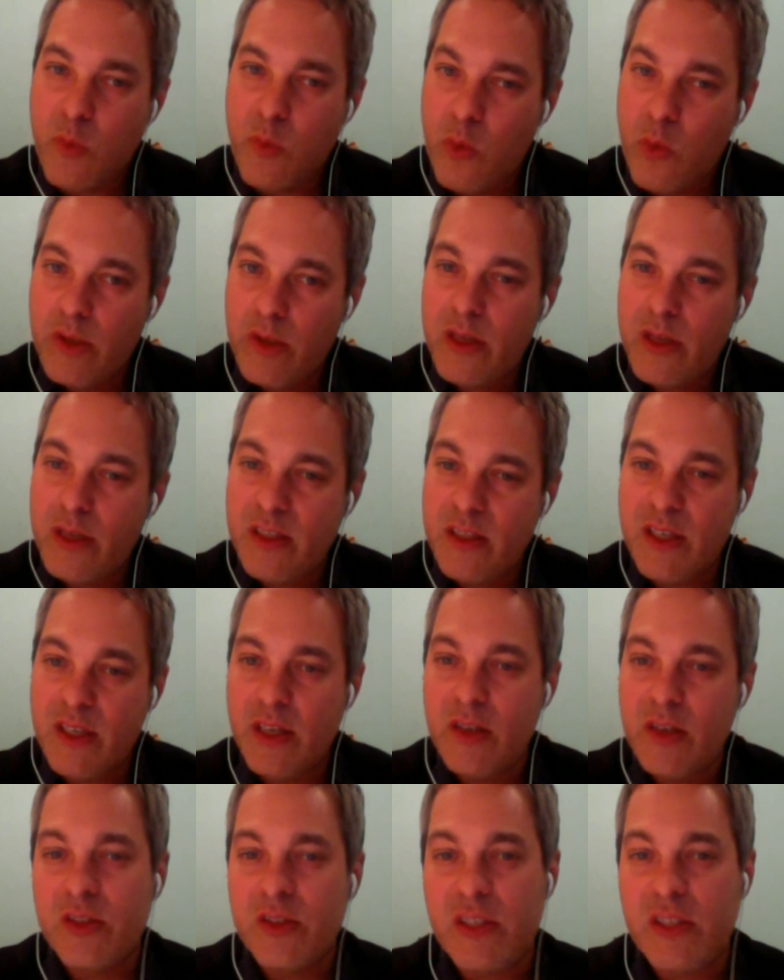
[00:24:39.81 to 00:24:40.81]
more than a
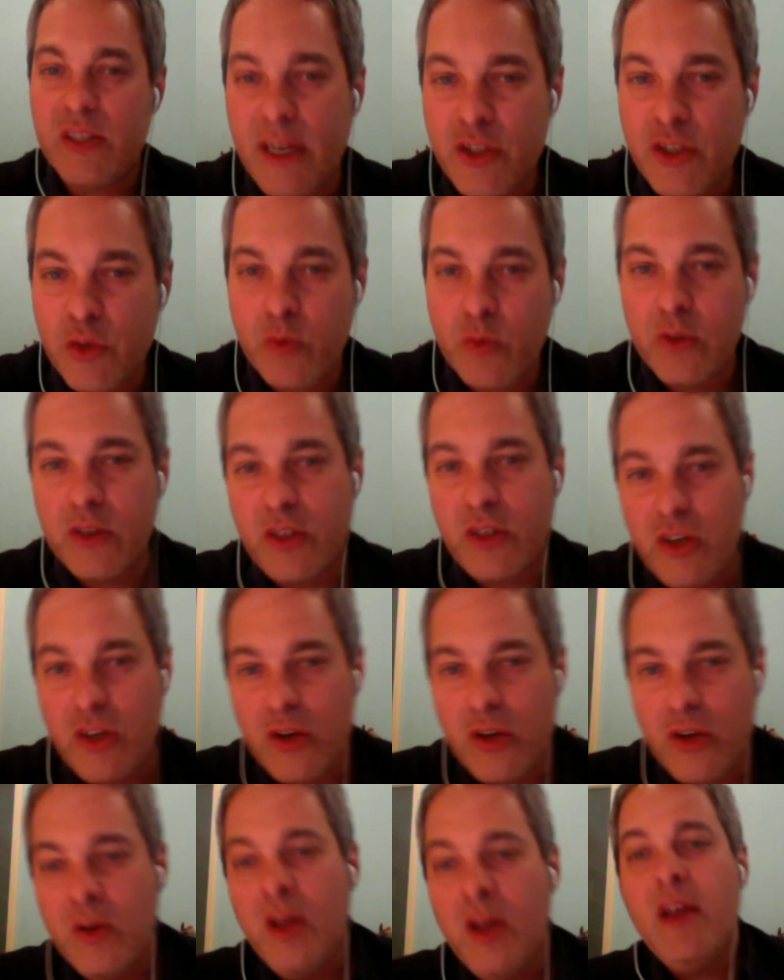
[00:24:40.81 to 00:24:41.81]
single sexual
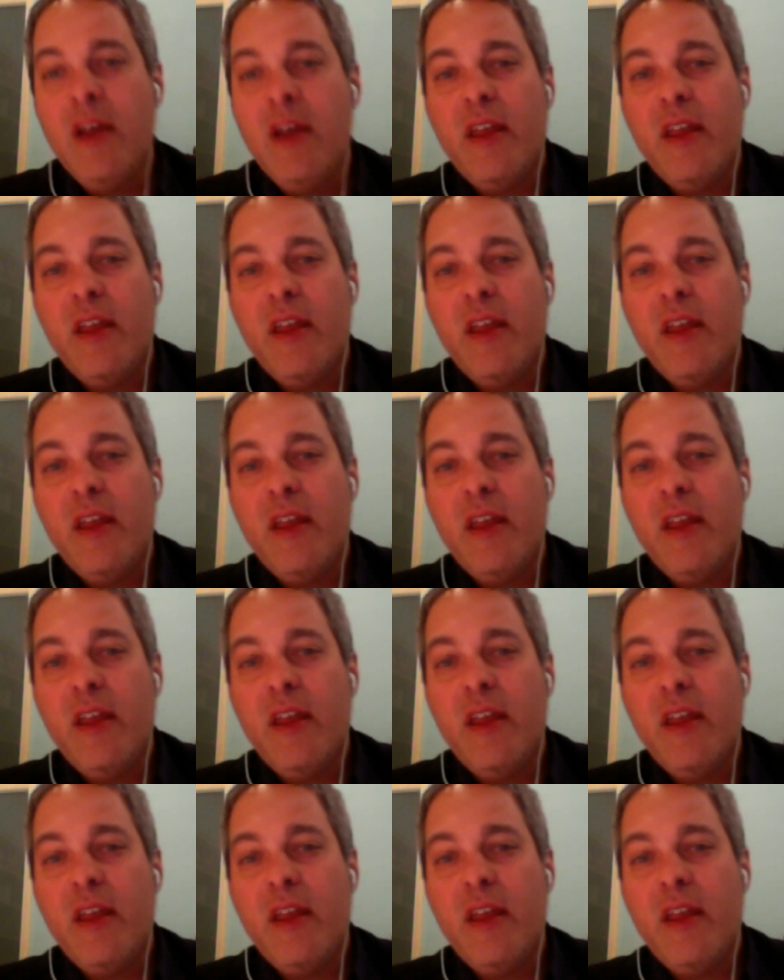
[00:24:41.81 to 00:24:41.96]
cue,